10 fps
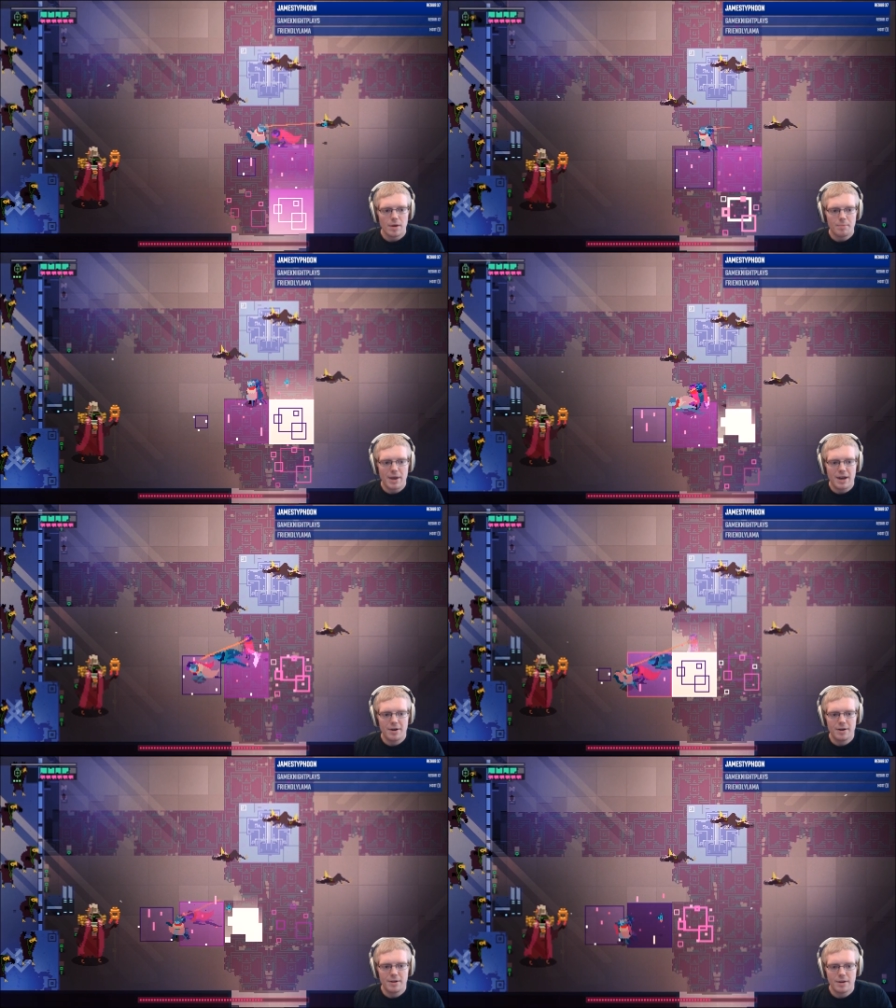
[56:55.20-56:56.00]

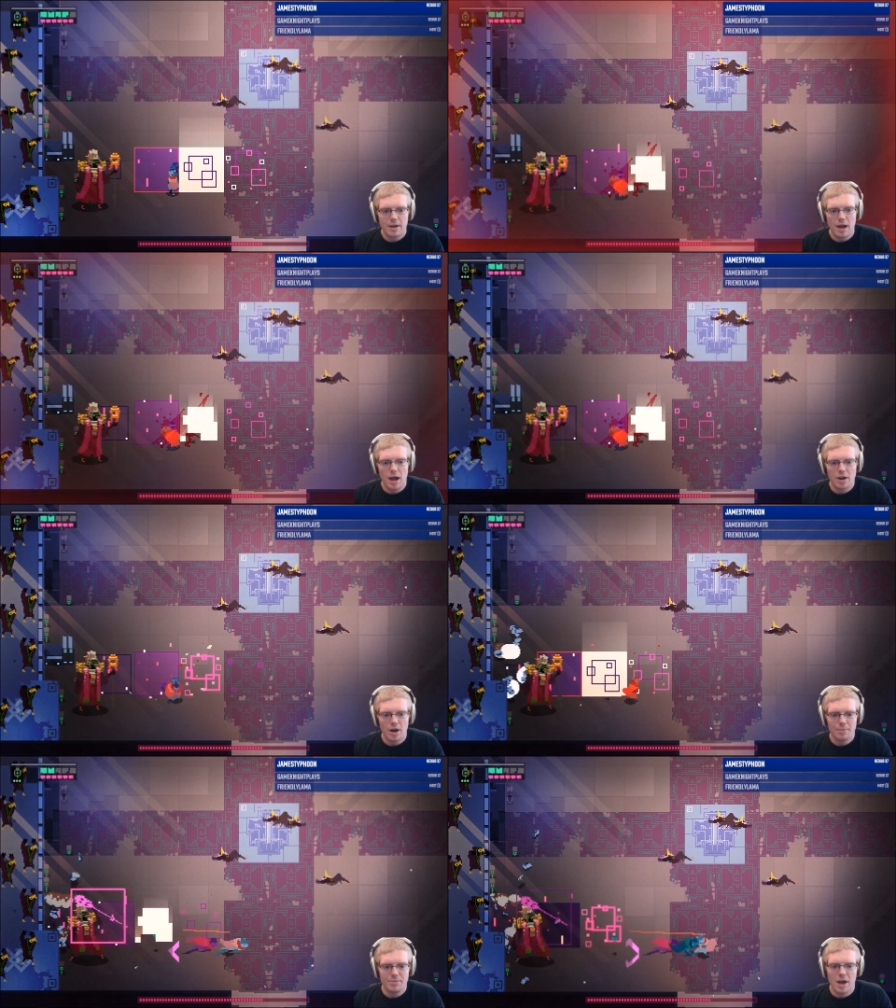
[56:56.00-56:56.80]
Better? Oh, no.
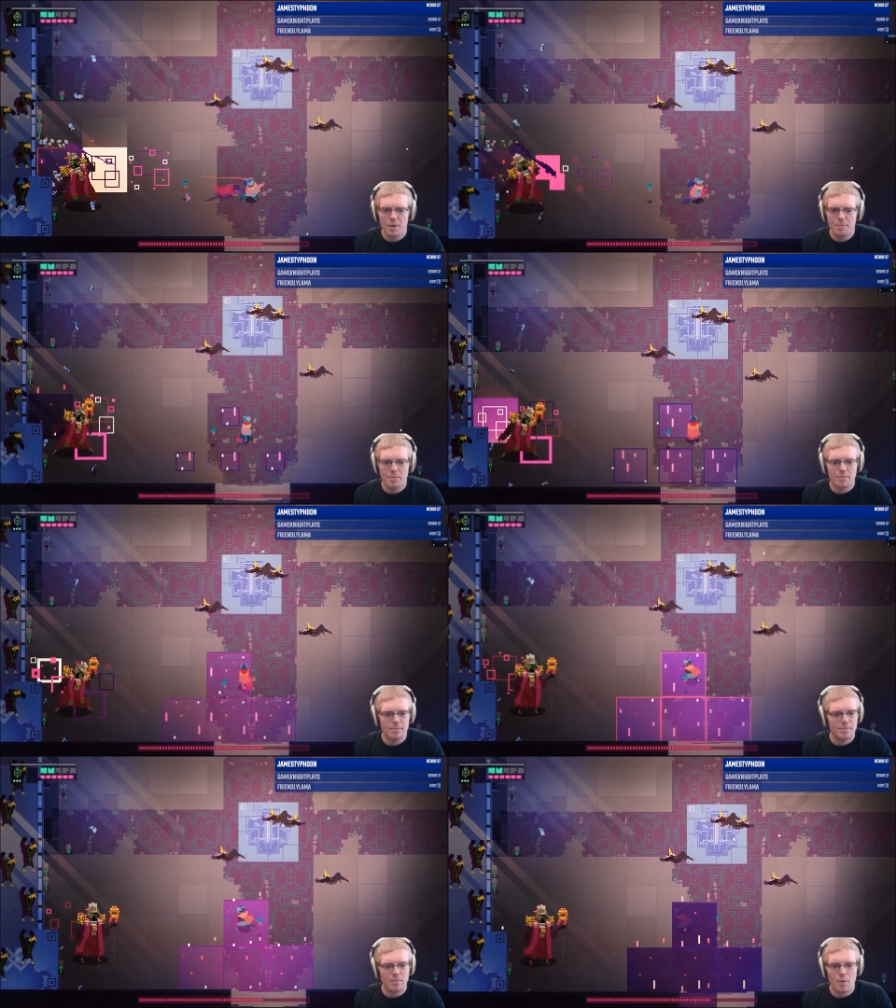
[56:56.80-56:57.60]
No.
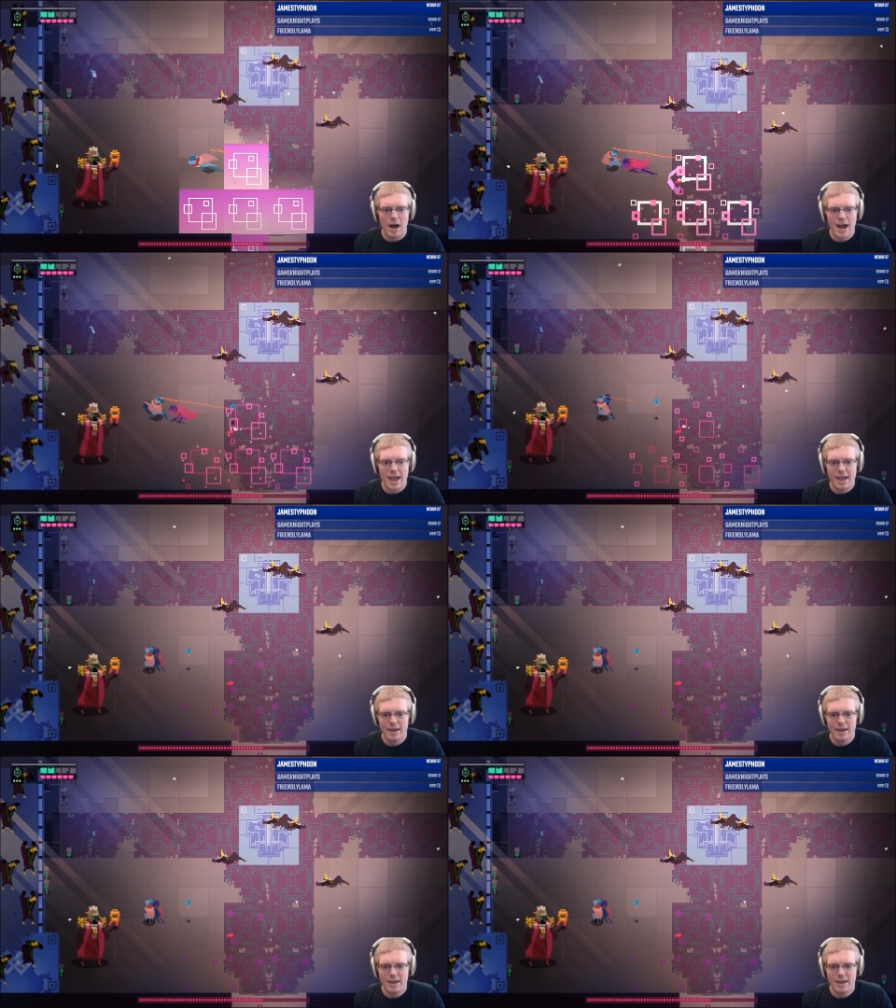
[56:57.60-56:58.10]
Why?